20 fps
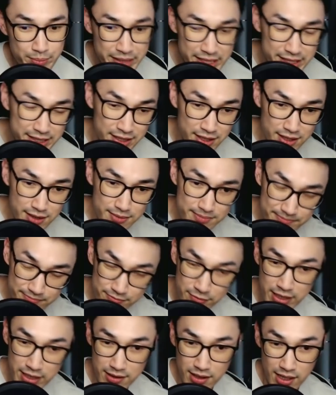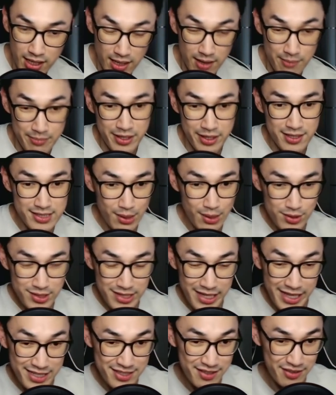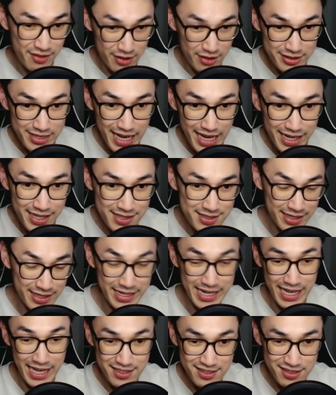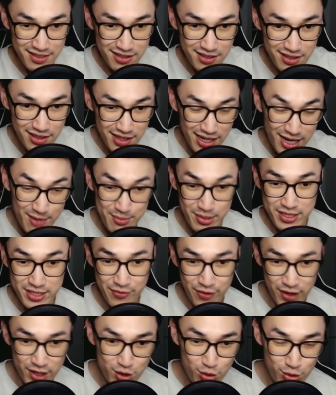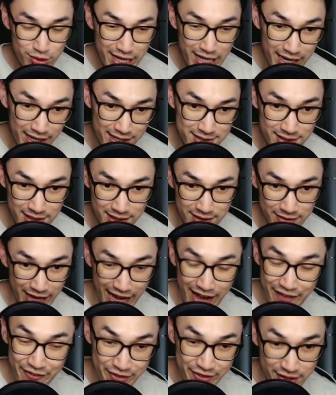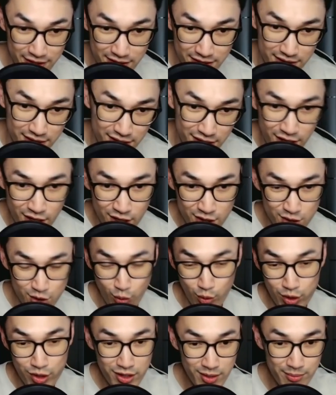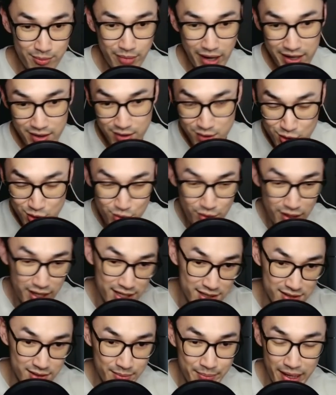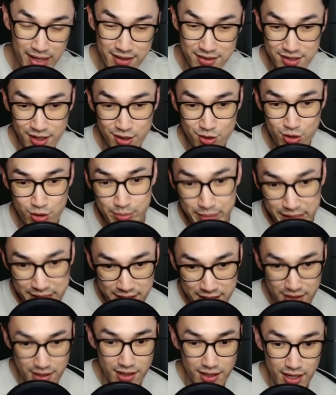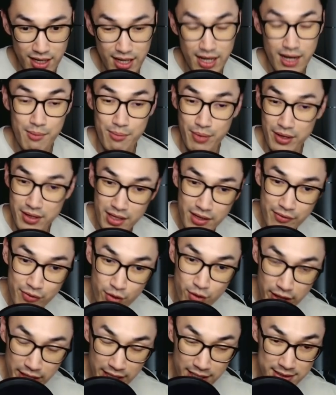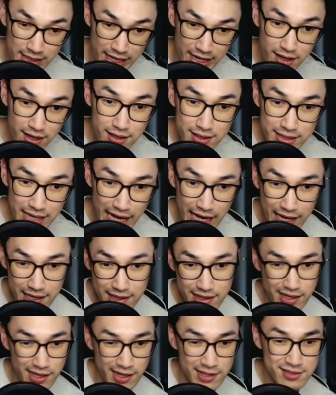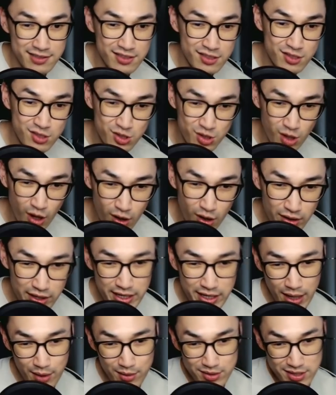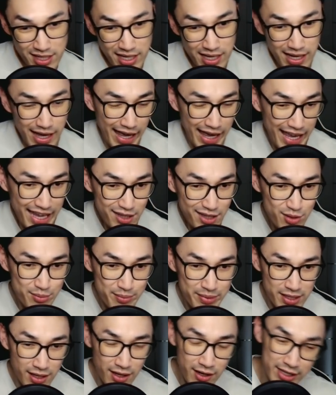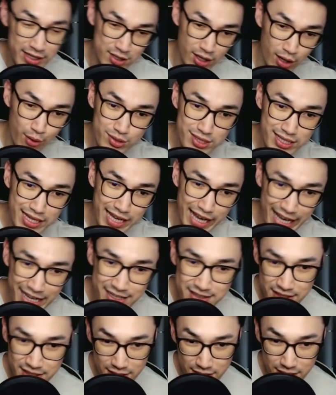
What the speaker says: tier, right? Because I would say his third attack is like an S tier, but his first 2 attack is like a F tier. So when you combine those 2, I guess it balances out to a B tier. But then if you look at his air attack, it's a solid, I would say A to B. Okay, so I would say A tier.